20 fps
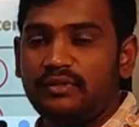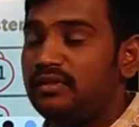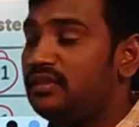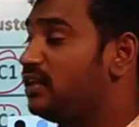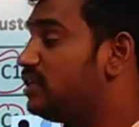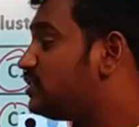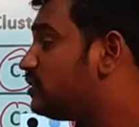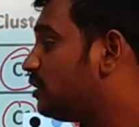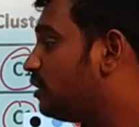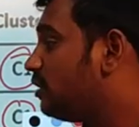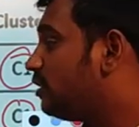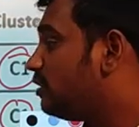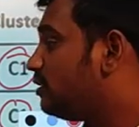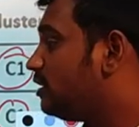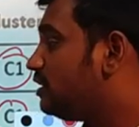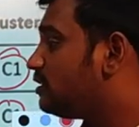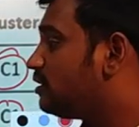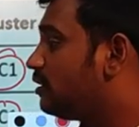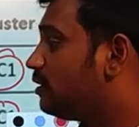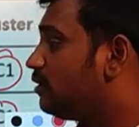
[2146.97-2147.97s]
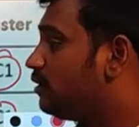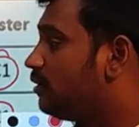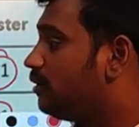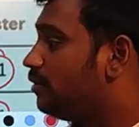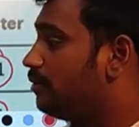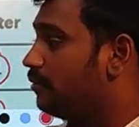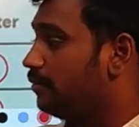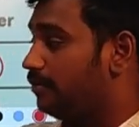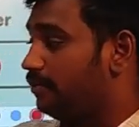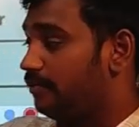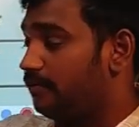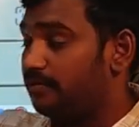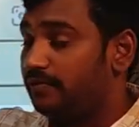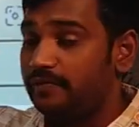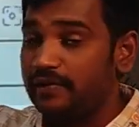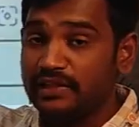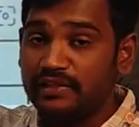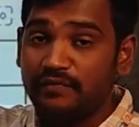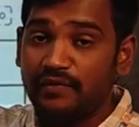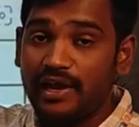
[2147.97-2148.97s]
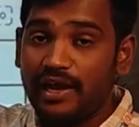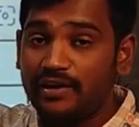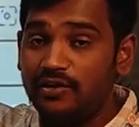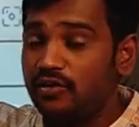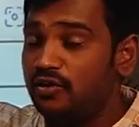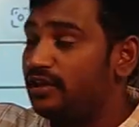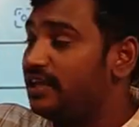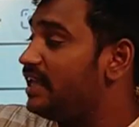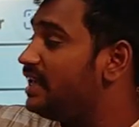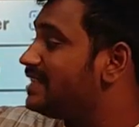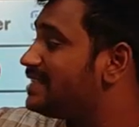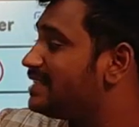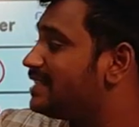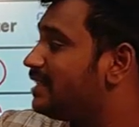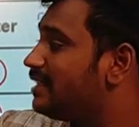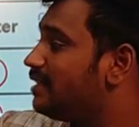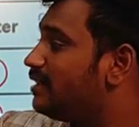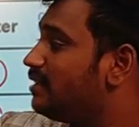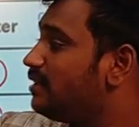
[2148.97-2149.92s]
This when the value is